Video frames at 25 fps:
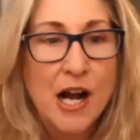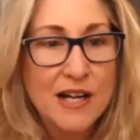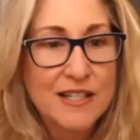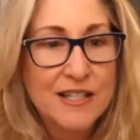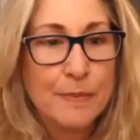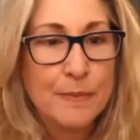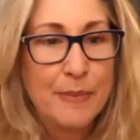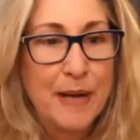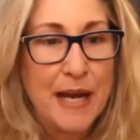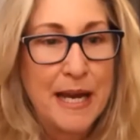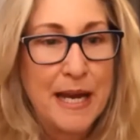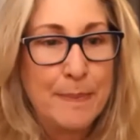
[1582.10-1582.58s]

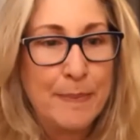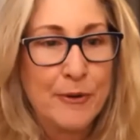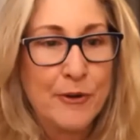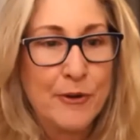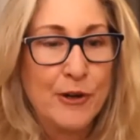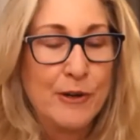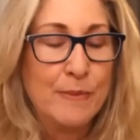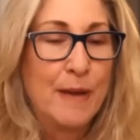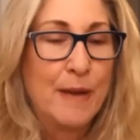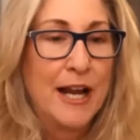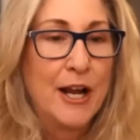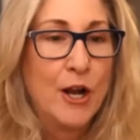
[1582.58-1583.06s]
of paper
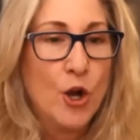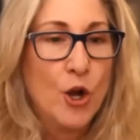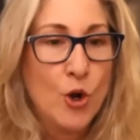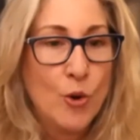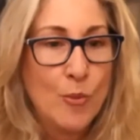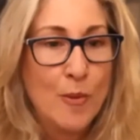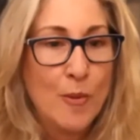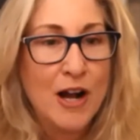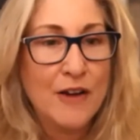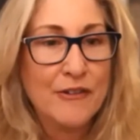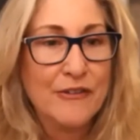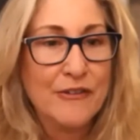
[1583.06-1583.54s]
in my
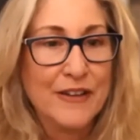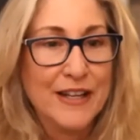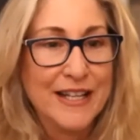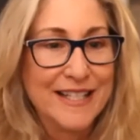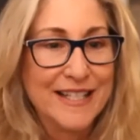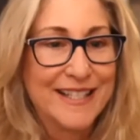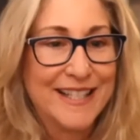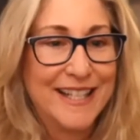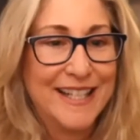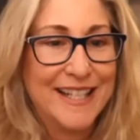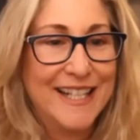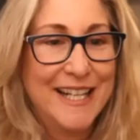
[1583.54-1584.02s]
home
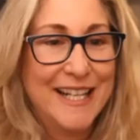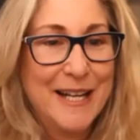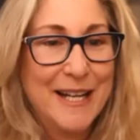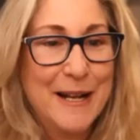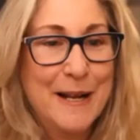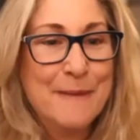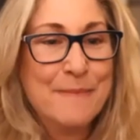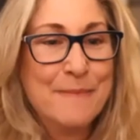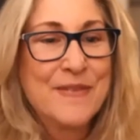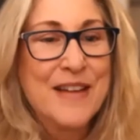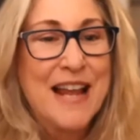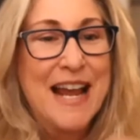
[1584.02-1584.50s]
office
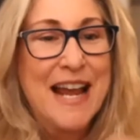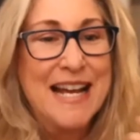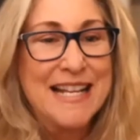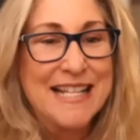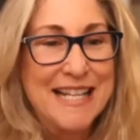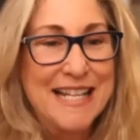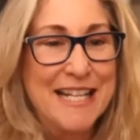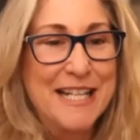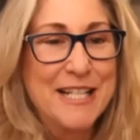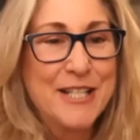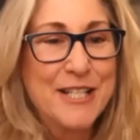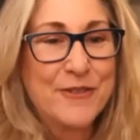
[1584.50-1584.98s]

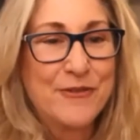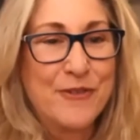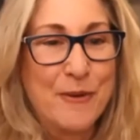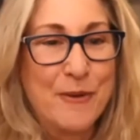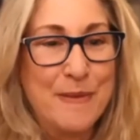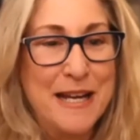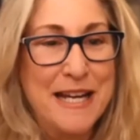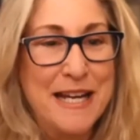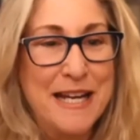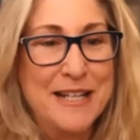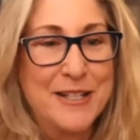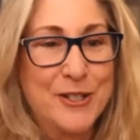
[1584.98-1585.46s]
as it is for
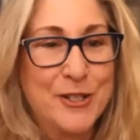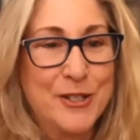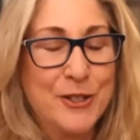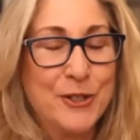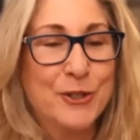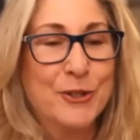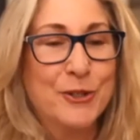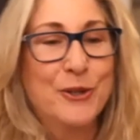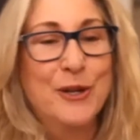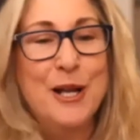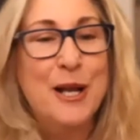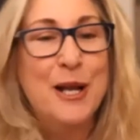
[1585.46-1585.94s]
me
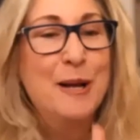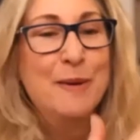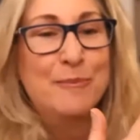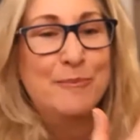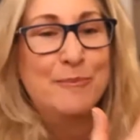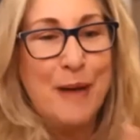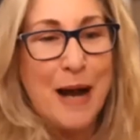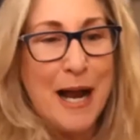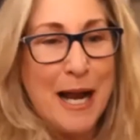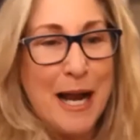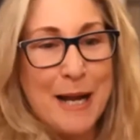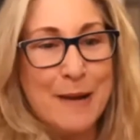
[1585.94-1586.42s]
to
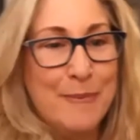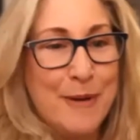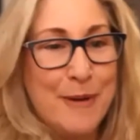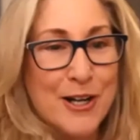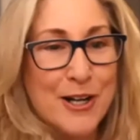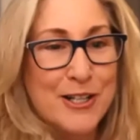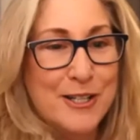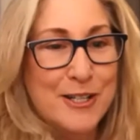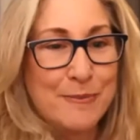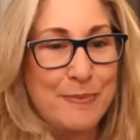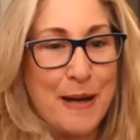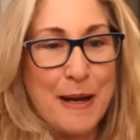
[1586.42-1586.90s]
buy a
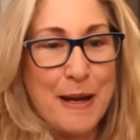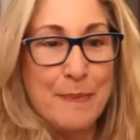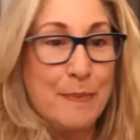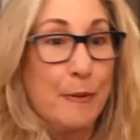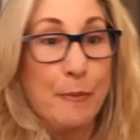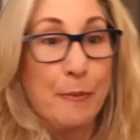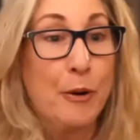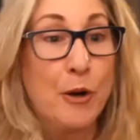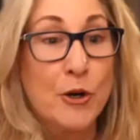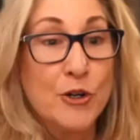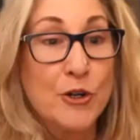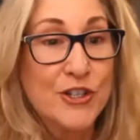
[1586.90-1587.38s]
box of
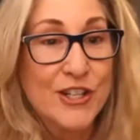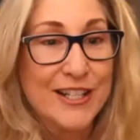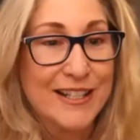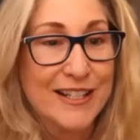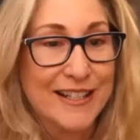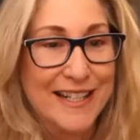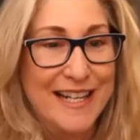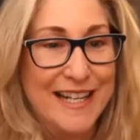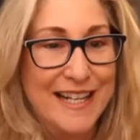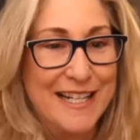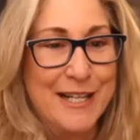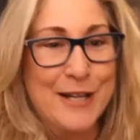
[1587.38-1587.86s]
paper
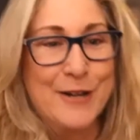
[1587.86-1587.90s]
personally?